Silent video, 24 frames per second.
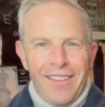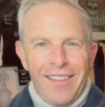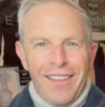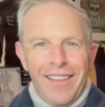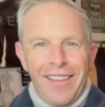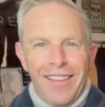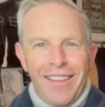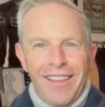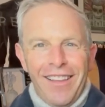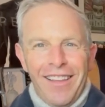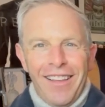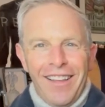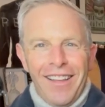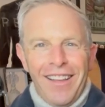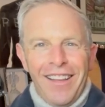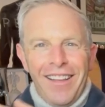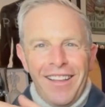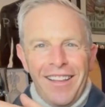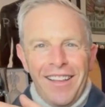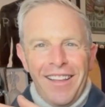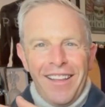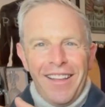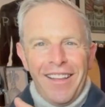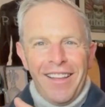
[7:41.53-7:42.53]

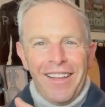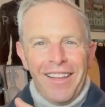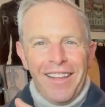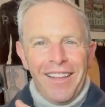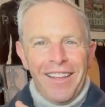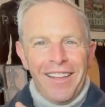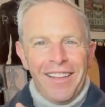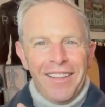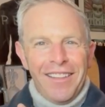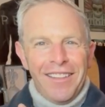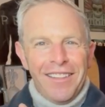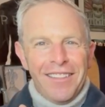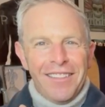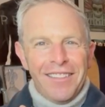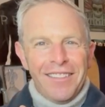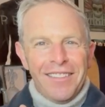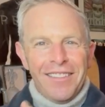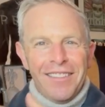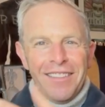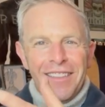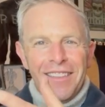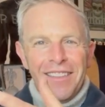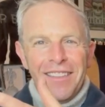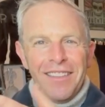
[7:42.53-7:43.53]

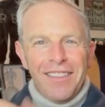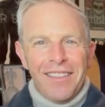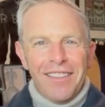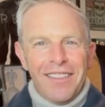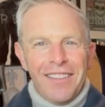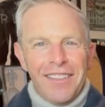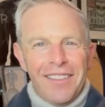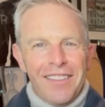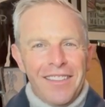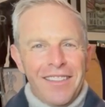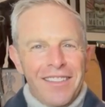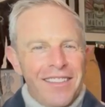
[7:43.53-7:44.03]
(silent)